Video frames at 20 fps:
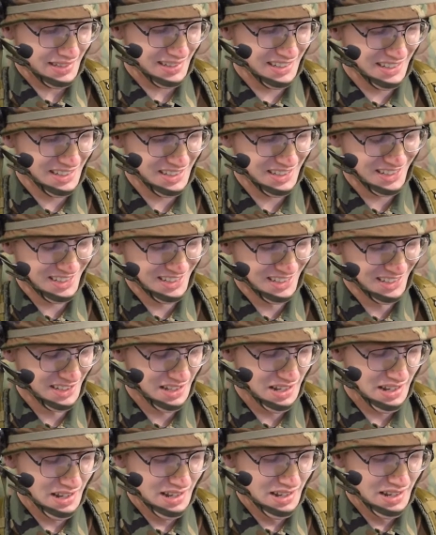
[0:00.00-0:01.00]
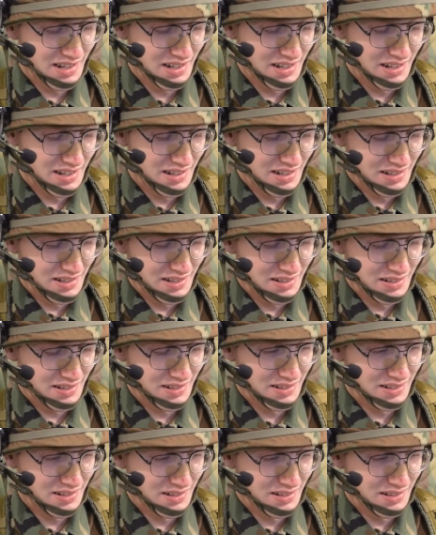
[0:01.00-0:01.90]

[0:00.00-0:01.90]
Nothing is said.